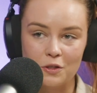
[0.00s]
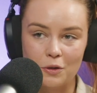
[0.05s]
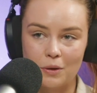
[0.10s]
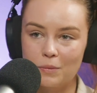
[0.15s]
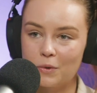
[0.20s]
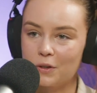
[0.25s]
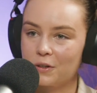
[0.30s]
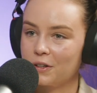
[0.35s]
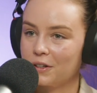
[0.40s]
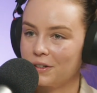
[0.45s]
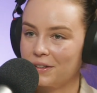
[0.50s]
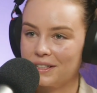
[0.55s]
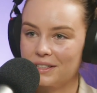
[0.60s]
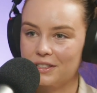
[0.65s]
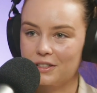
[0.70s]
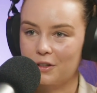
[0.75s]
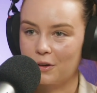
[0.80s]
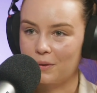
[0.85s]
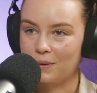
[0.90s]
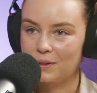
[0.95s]
so I'm not going
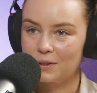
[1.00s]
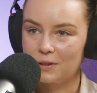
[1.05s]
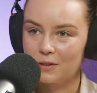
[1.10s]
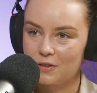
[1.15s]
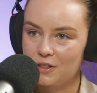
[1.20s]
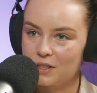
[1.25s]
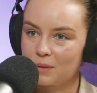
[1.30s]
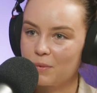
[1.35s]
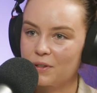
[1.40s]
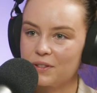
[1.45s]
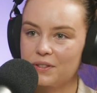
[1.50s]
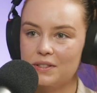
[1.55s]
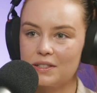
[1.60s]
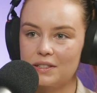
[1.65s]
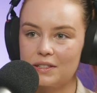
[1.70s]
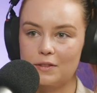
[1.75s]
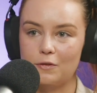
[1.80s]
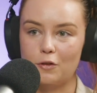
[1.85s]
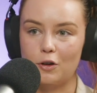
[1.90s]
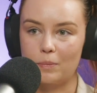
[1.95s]
to go into the
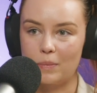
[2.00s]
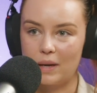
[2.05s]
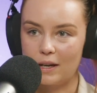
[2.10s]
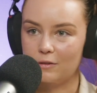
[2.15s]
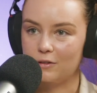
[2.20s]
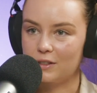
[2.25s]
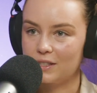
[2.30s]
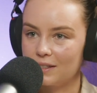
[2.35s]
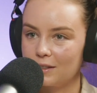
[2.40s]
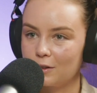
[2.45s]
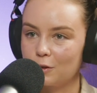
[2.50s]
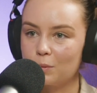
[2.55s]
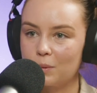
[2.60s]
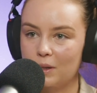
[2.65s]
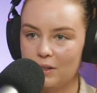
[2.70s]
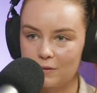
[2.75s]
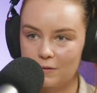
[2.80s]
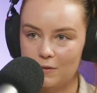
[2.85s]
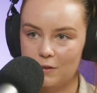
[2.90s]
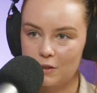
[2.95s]
responses from every single
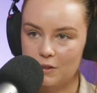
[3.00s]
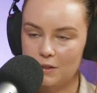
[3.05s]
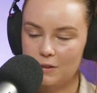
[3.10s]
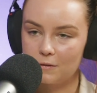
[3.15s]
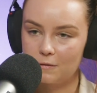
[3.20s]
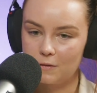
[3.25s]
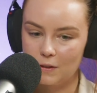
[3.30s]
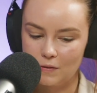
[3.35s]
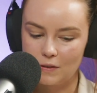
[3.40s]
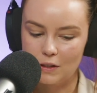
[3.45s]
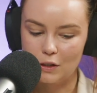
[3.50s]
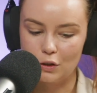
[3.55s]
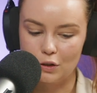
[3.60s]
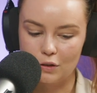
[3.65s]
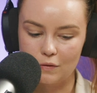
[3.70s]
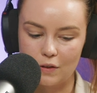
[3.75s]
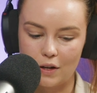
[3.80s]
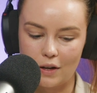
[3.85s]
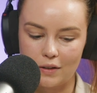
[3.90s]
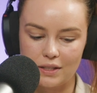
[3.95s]
one of those 50
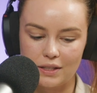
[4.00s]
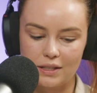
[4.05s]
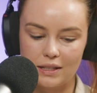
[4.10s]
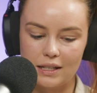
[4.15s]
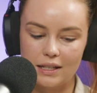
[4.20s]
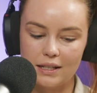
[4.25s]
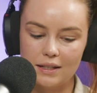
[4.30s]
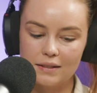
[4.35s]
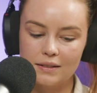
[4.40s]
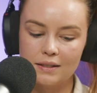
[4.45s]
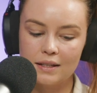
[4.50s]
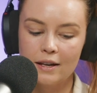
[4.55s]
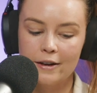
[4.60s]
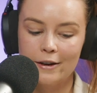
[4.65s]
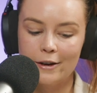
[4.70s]
universities.